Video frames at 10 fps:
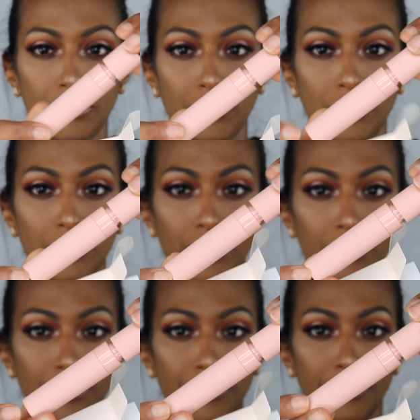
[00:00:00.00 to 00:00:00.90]
Yeah, here we go.
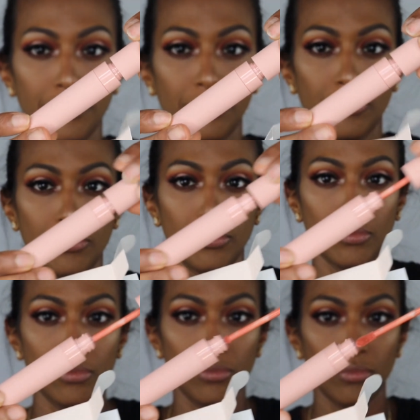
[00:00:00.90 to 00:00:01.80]
This is the
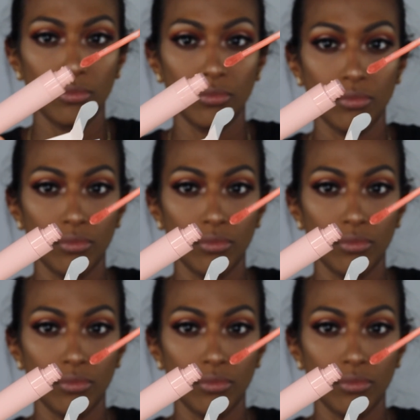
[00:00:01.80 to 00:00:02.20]
liquid lip.